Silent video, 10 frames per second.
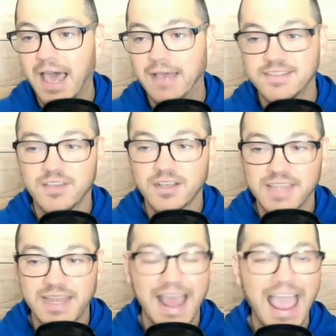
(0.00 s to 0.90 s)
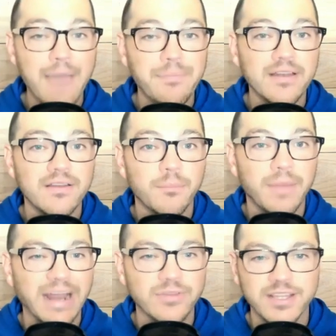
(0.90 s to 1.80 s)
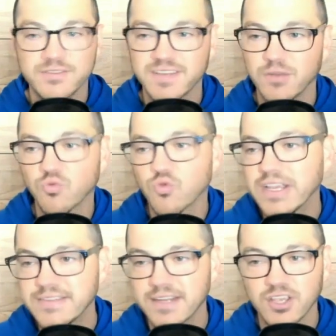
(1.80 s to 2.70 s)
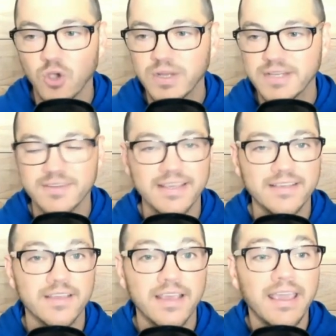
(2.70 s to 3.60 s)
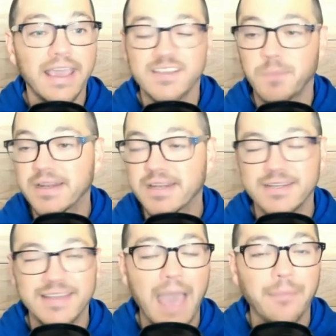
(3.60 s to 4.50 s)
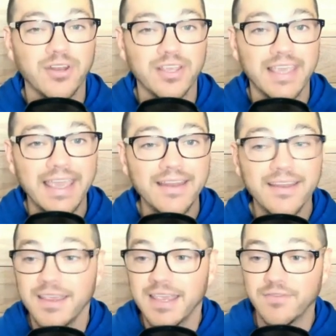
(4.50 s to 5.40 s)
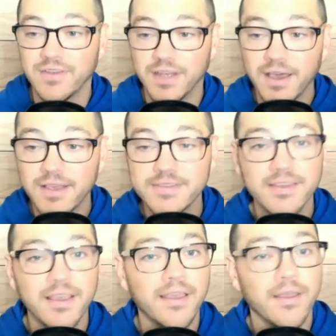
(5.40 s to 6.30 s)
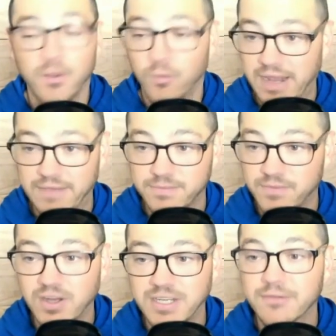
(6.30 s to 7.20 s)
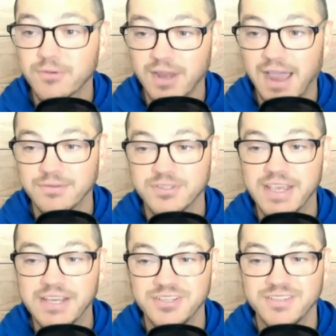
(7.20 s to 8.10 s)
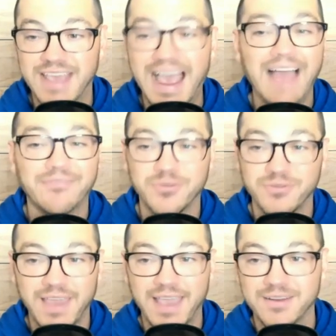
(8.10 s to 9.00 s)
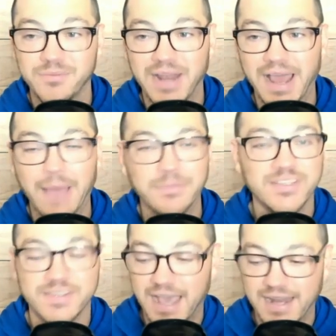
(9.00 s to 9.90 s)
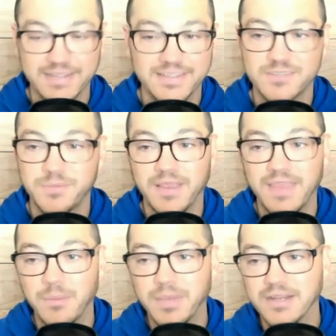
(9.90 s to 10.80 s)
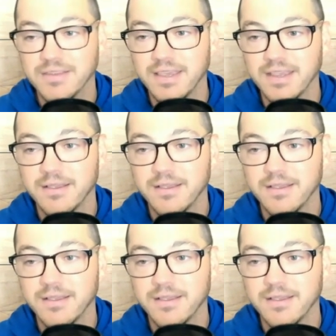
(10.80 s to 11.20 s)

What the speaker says: Sucks that it happened, but I don't think there's any reason to go into this expecting it to happen again. If it does, we're going to have some very different conversations after the fact, but I'm just not anticipating that being a thing.